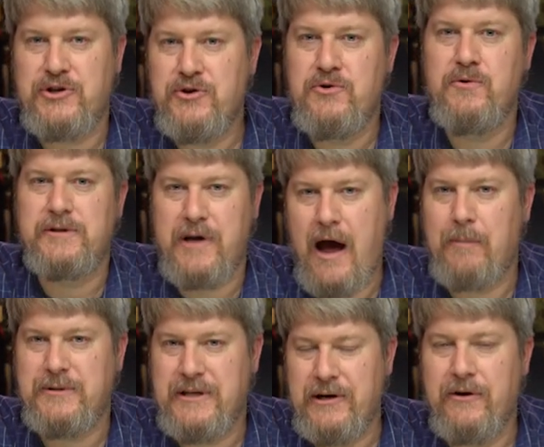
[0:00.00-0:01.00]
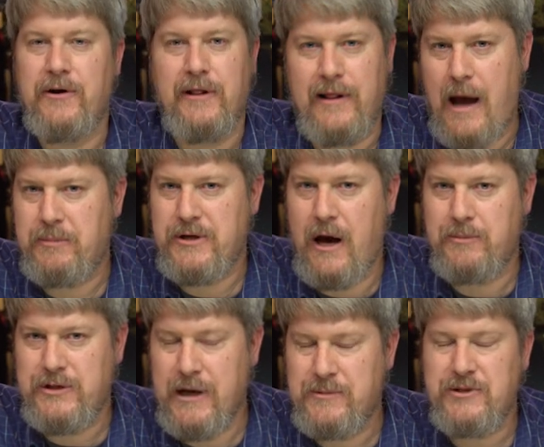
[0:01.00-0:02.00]
two top tier
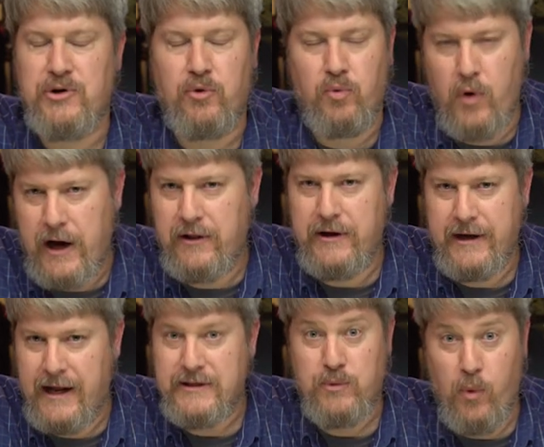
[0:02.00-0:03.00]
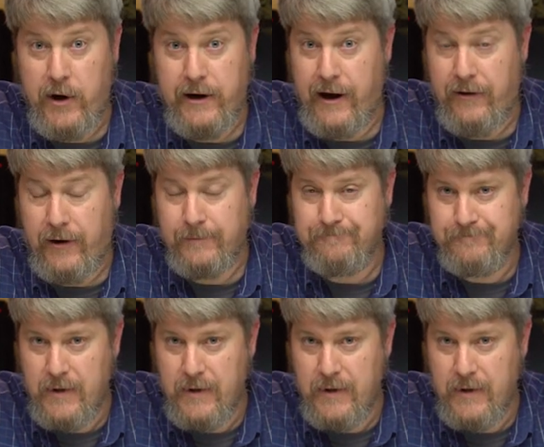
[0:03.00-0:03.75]
laptop chips directly against one another.